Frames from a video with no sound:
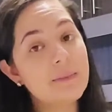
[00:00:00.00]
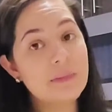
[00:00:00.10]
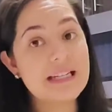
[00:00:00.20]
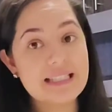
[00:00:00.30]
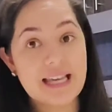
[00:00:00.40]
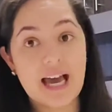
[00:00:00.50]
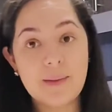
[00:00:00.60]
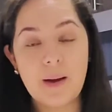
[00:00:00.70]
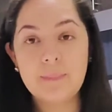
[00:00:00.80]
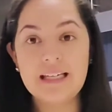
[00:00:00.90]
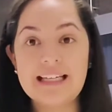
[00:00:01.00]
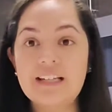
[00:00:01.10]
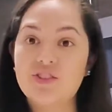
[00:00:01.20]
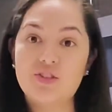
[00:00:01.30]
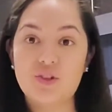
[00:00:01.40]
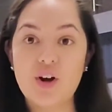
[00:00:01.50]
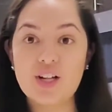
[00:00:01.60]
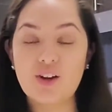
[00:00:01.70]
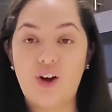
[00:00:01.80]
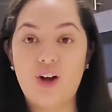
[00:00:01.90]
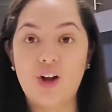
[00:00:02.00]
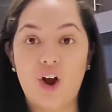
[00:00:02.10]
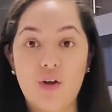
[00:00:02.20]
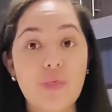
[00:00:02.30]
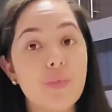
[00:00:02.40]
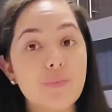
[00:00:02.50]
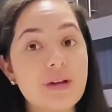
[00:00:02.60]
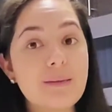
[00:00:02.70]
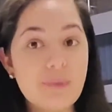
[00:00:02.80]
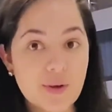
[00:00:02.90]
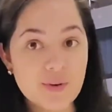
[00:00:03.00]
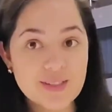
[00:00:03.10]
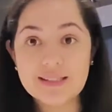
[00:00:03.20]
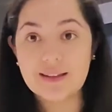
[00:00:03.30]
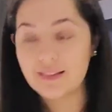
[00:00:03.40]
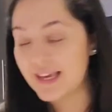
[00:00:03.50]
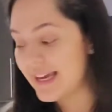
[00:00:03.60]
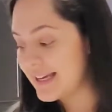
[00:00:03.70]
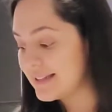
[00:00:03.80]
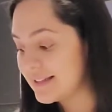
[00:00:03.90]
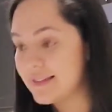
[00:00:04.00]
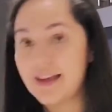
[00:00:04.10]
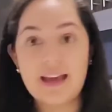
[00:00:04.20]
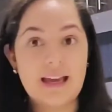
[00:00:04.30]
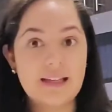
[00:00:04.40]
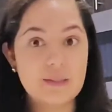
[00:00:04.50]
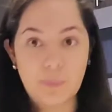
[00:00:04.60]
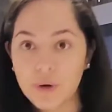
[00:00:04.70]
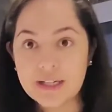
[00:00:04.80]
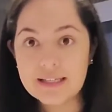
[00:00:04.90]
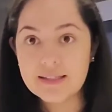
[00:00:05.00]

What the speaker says: the meantime, I'm gonna get started on our 3 milks glaze. It's pretty